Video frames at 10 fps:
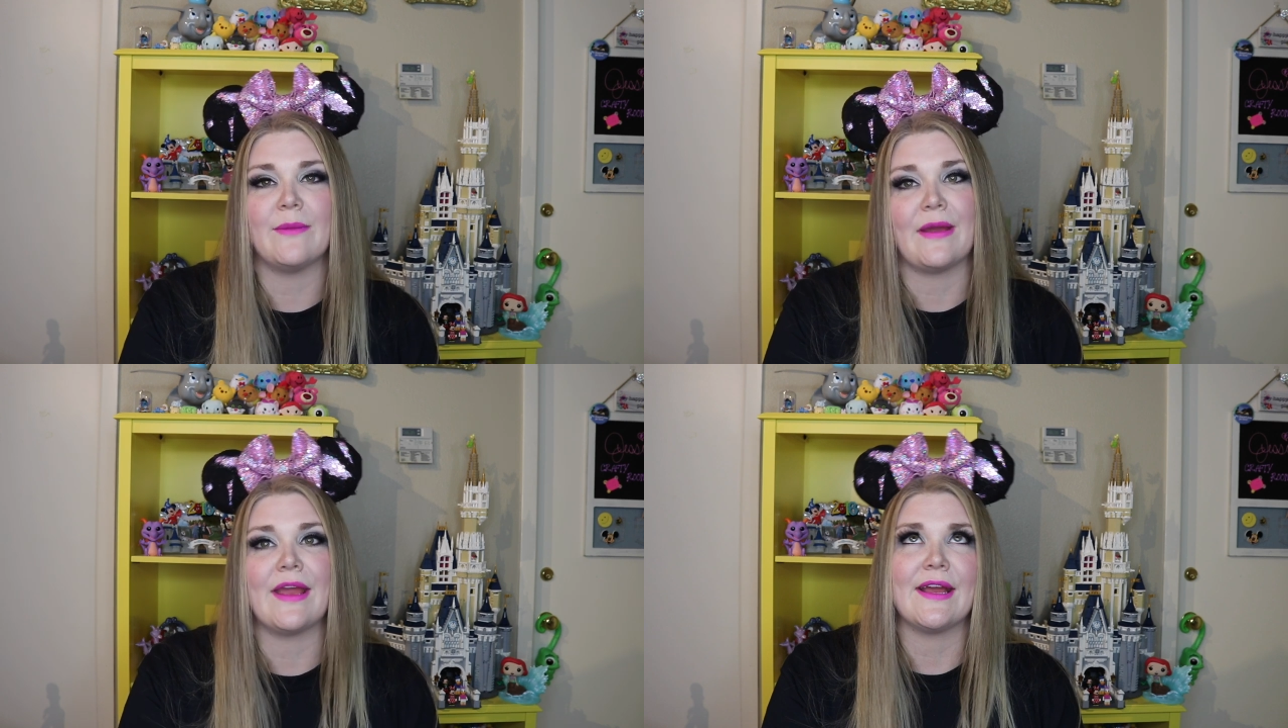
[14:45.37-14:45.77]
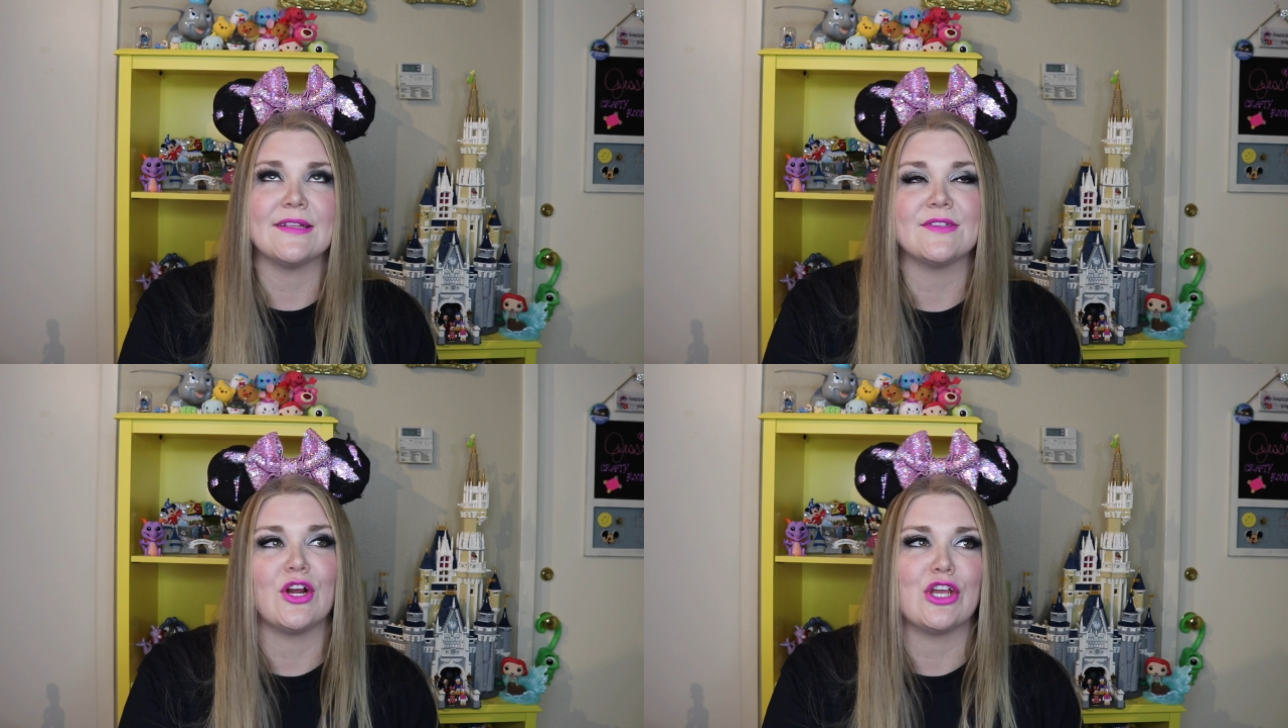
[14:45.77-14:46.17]
and my
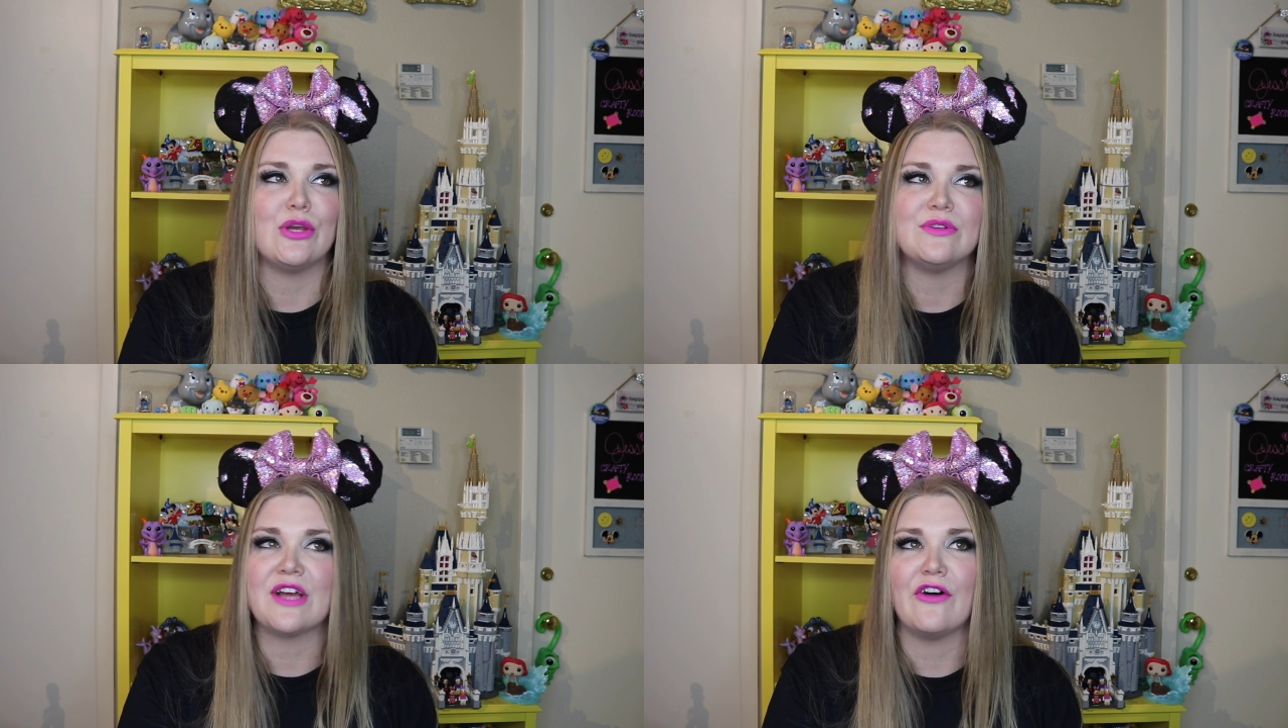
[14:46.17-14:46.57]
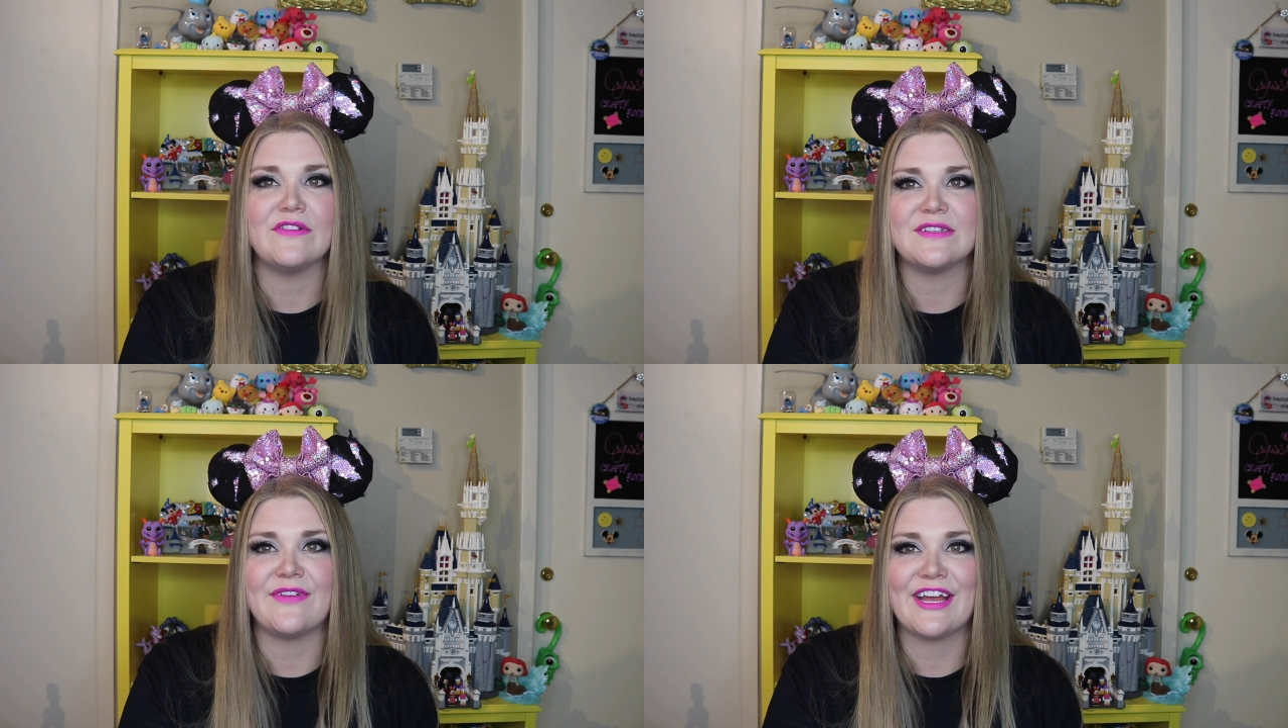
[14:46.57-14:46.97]
aunts are huge
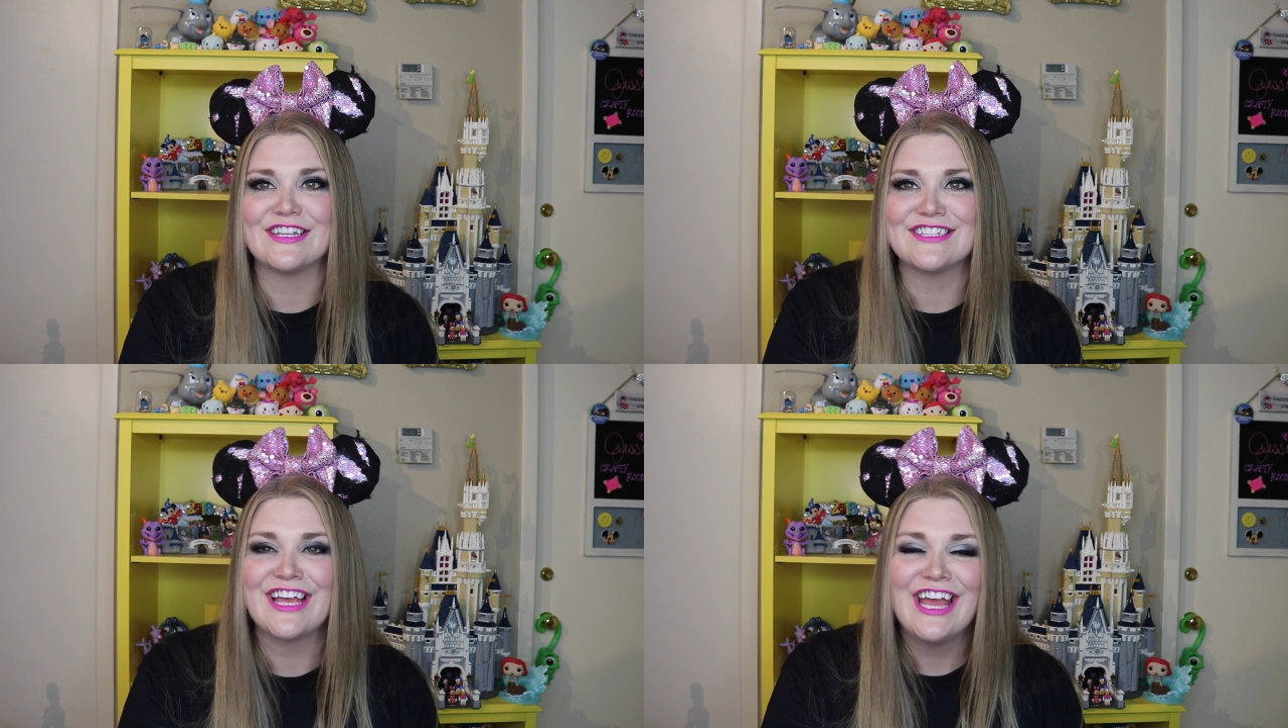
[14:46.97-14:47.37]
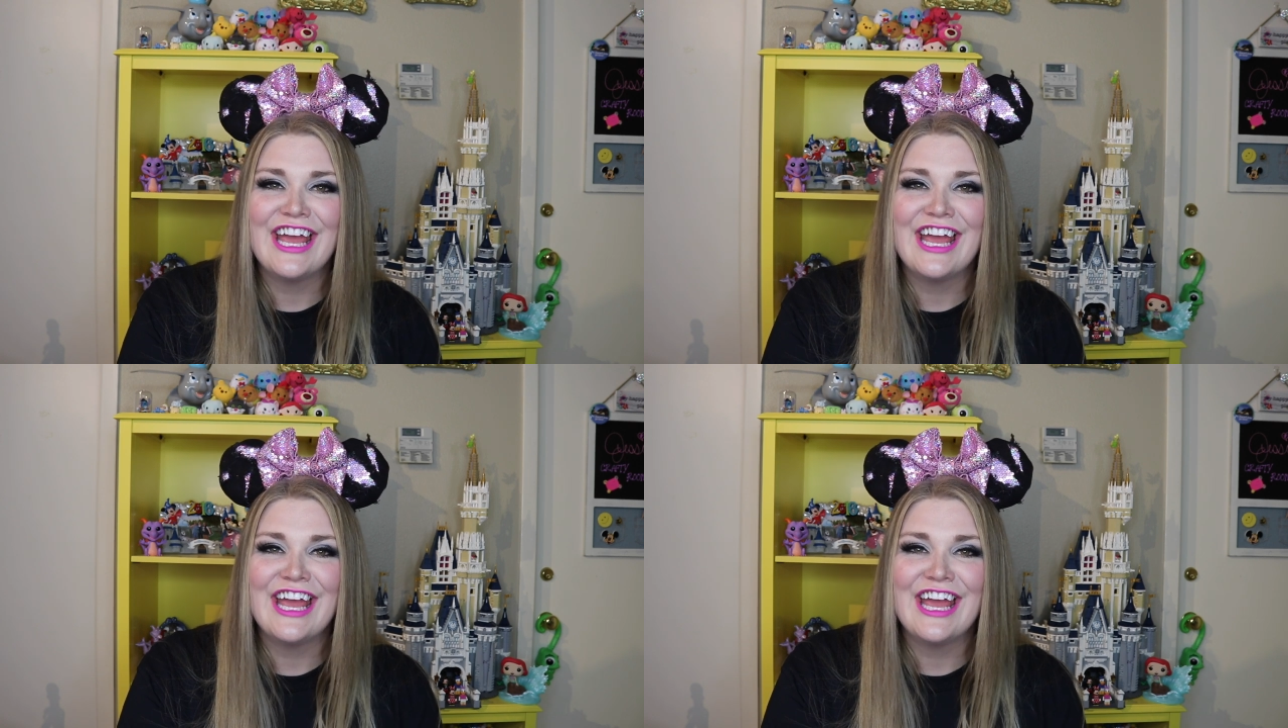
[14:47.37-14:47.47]
Elvis fans.